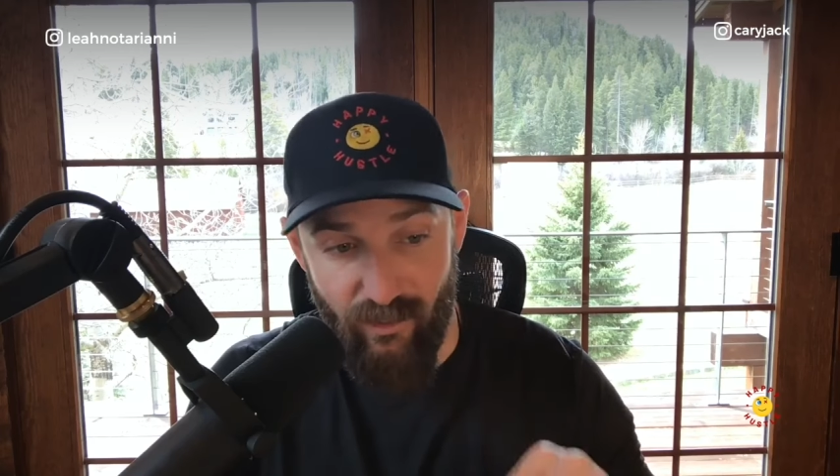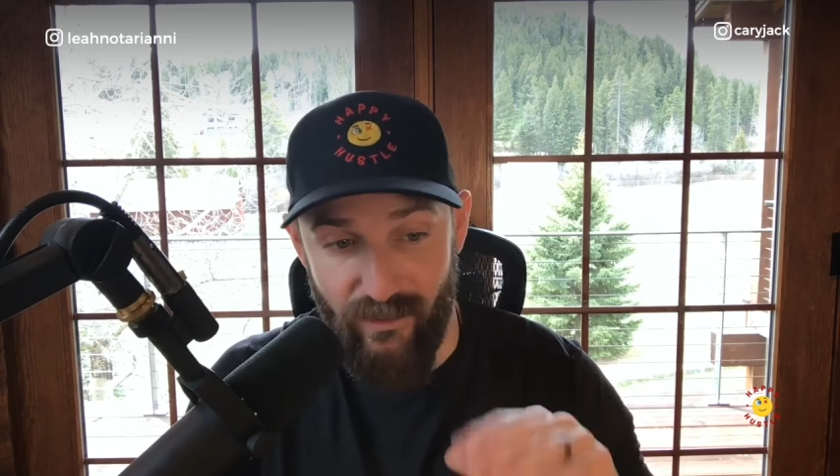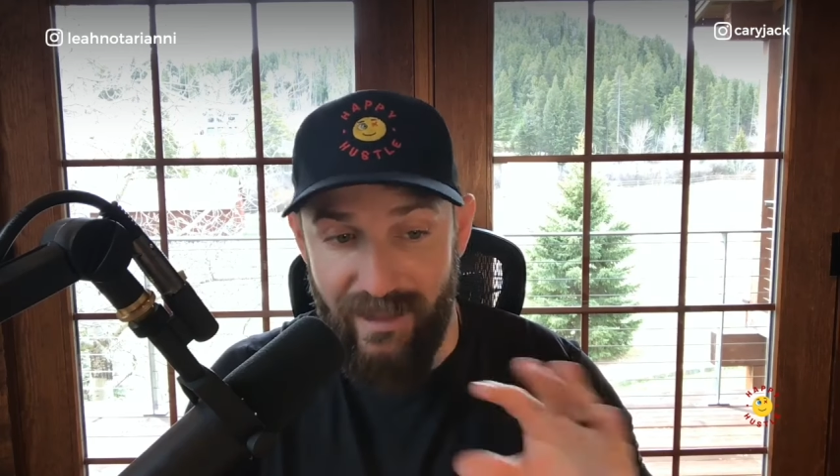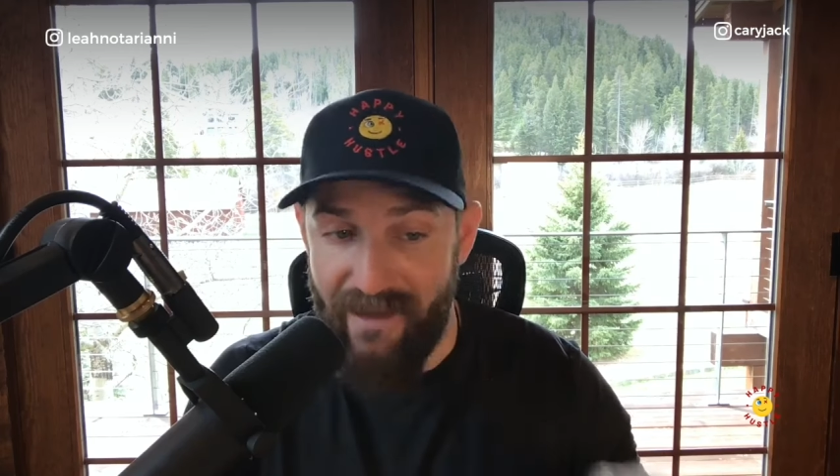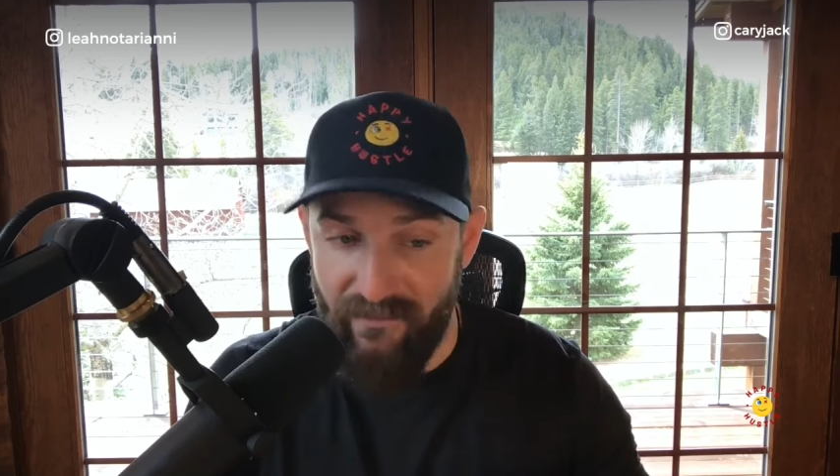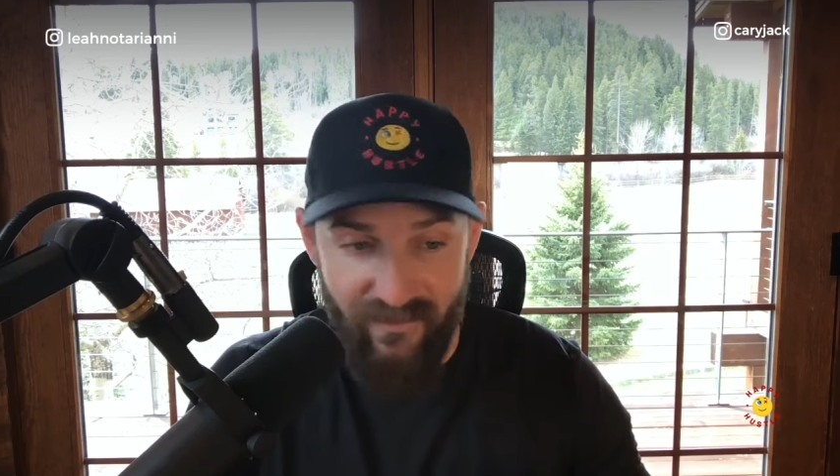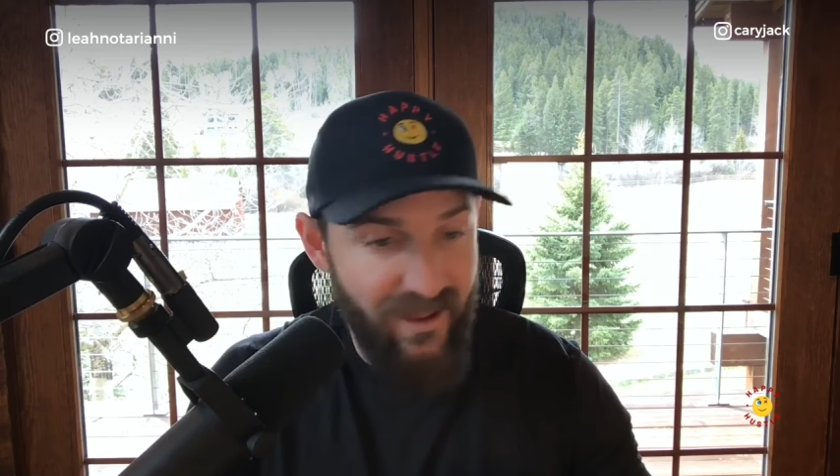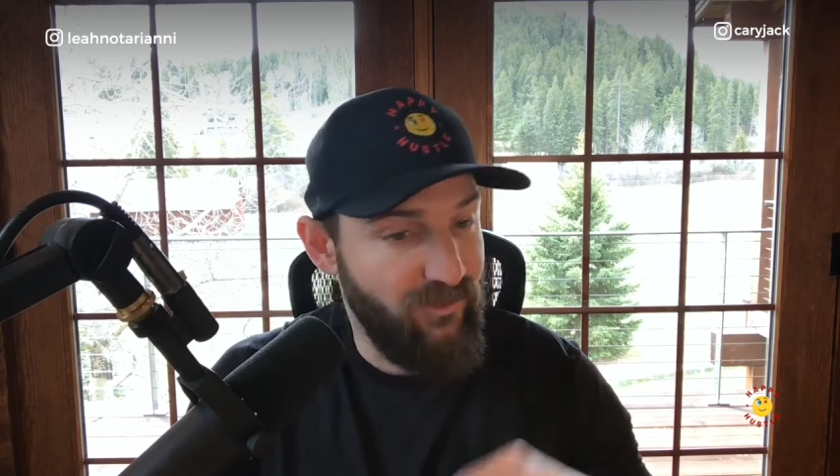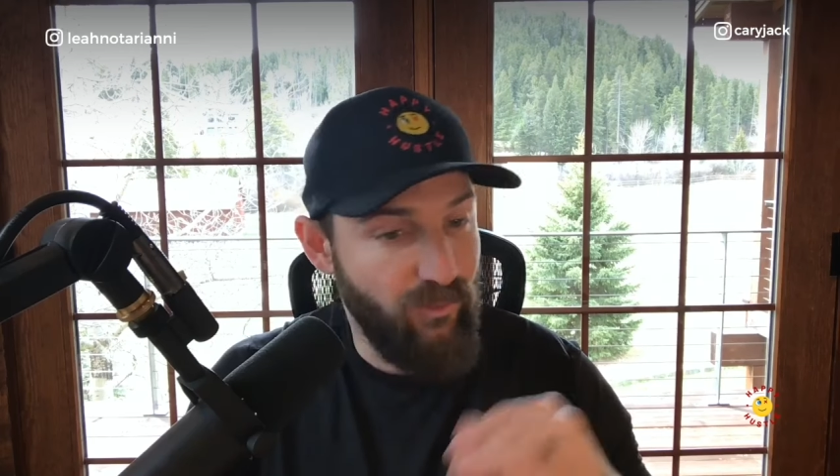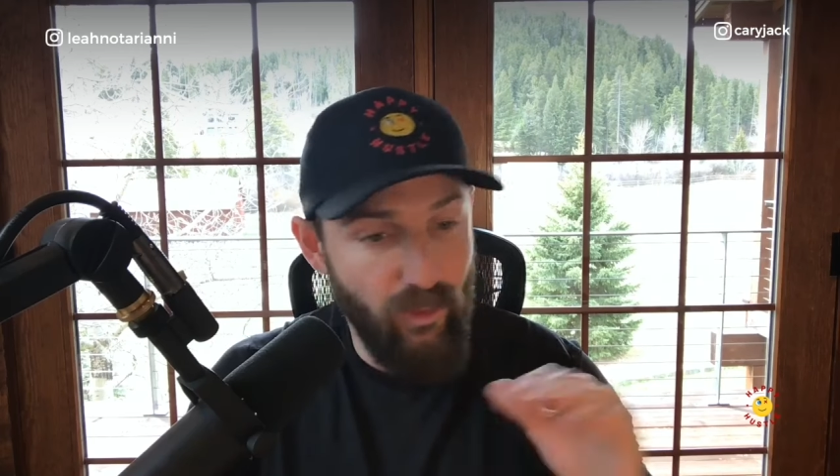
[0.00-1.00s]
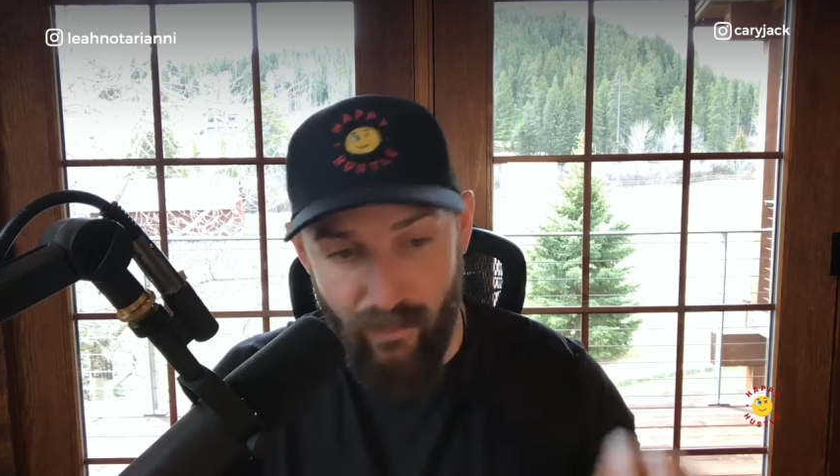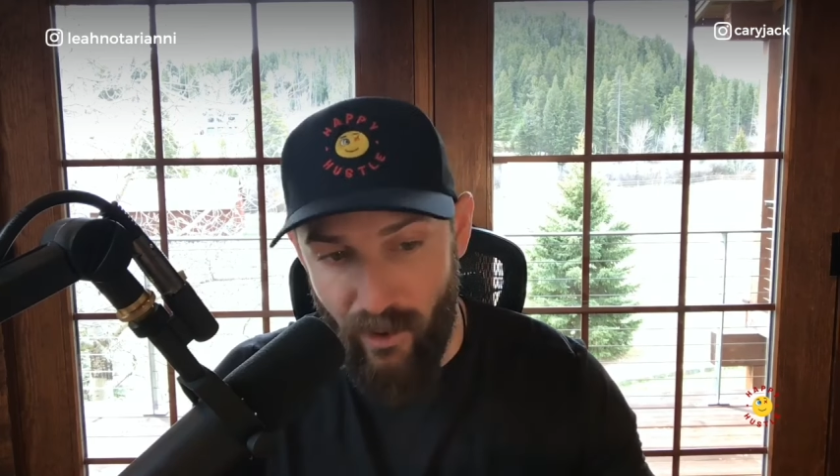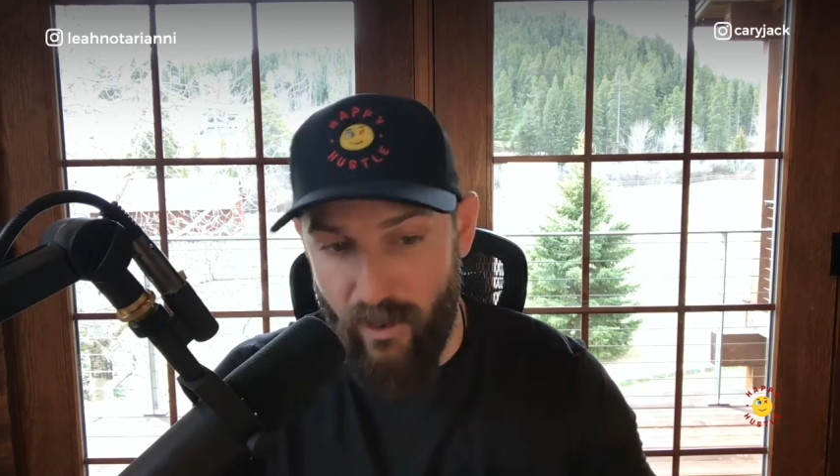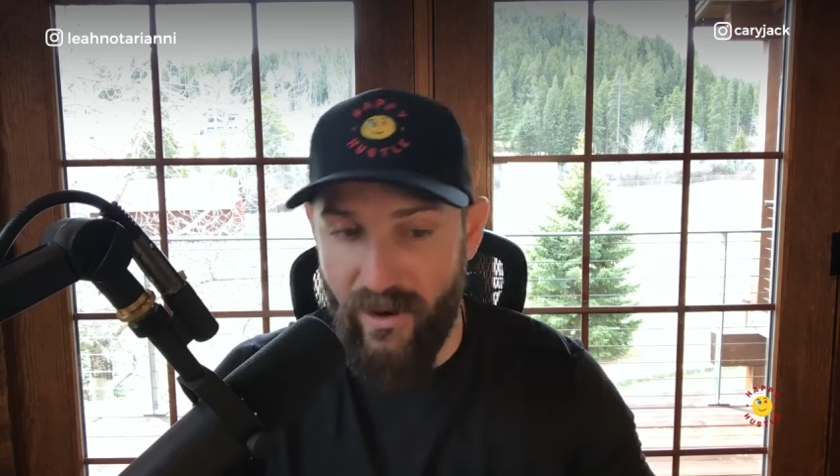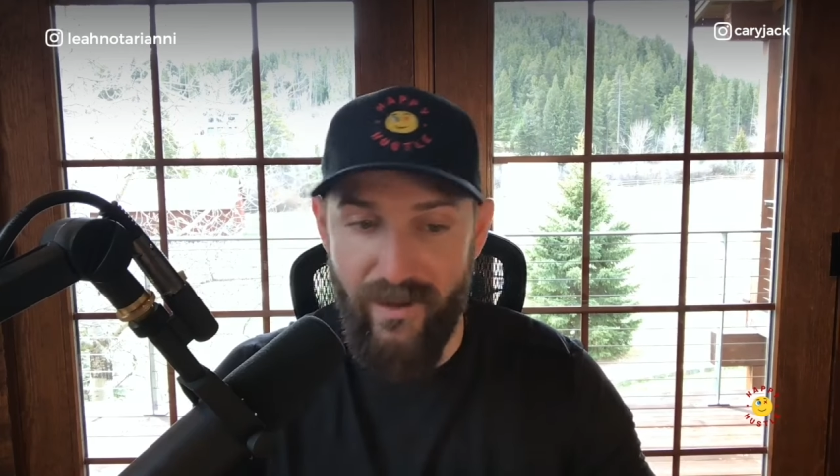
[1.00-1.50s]
through live events, group
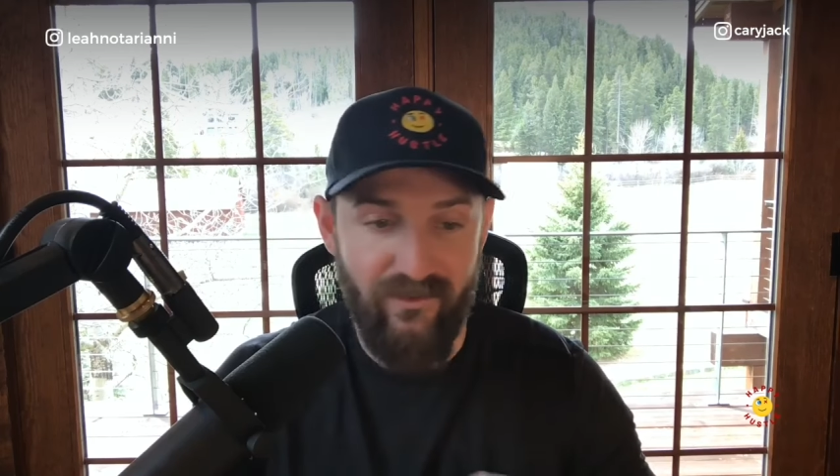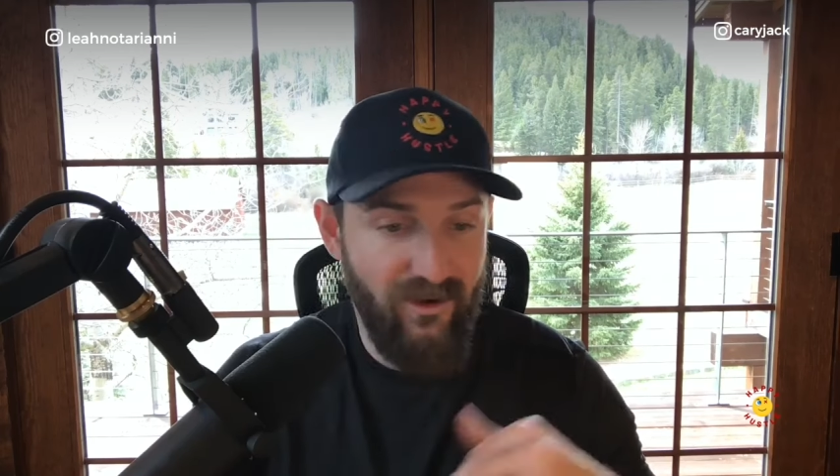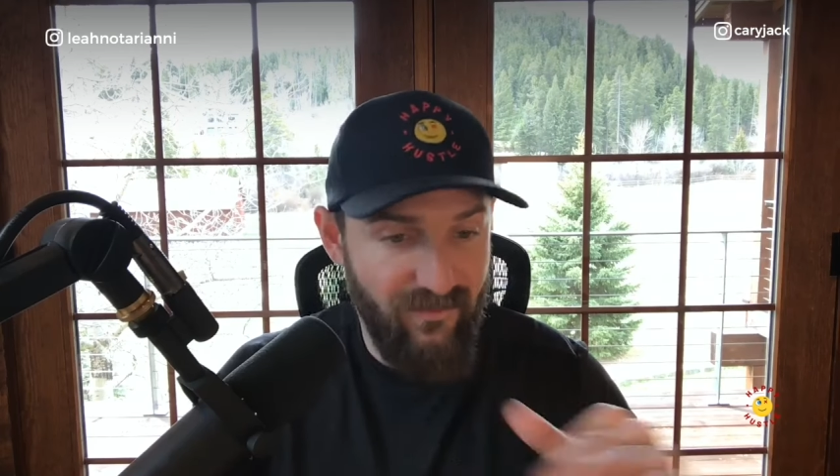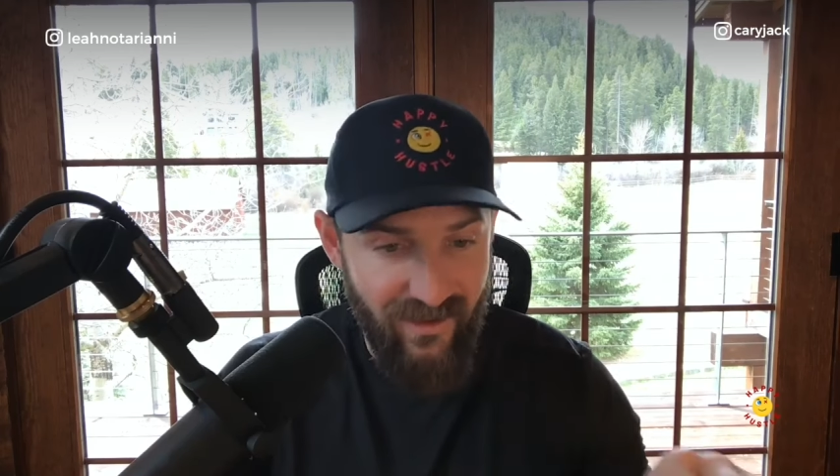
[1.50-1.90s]
programs,